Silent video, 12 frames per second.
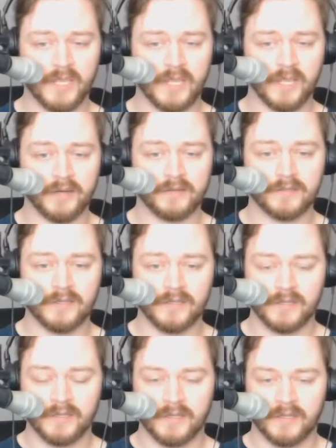And
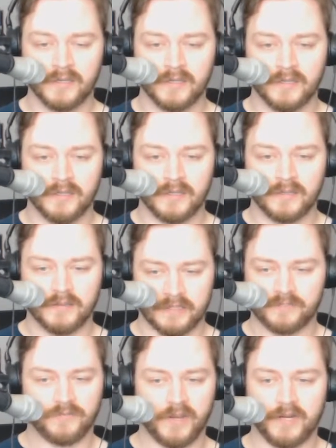
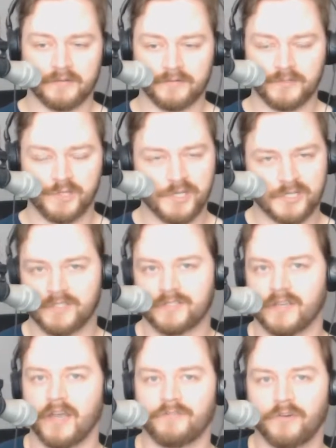that's fine. She can
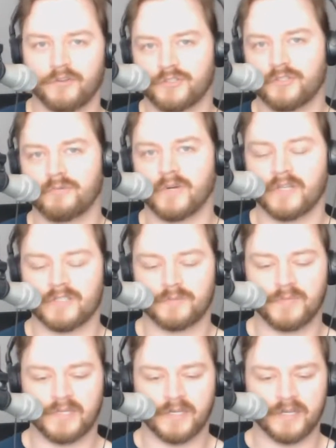scoff all she
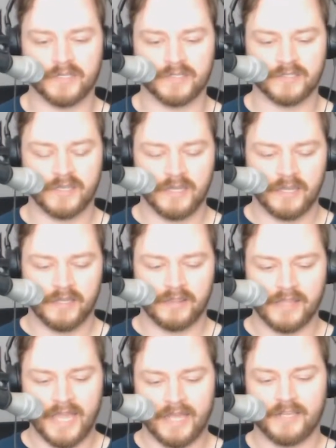wants, because
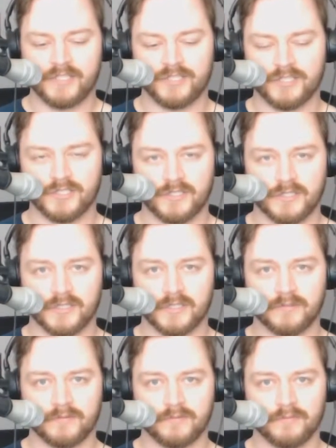that is just
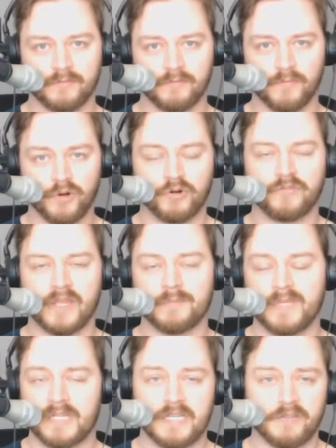gonna
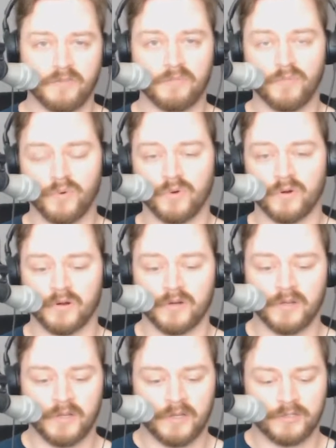motivate me even
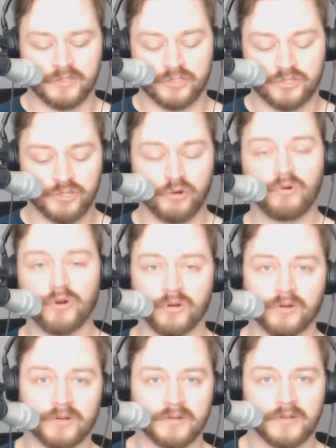more to show
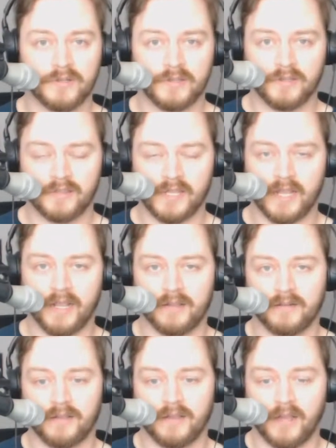her
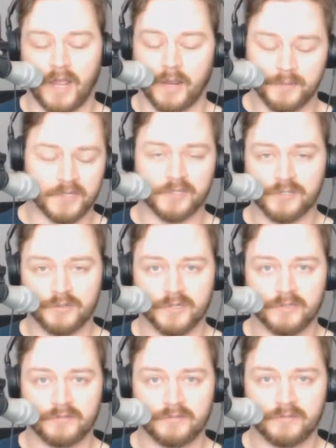that I'm gonna
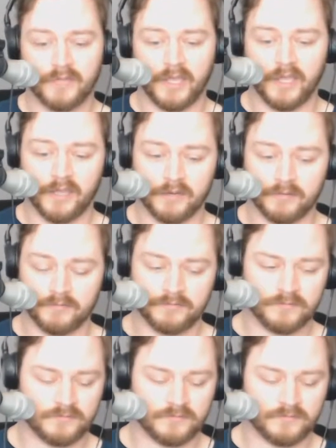do it. And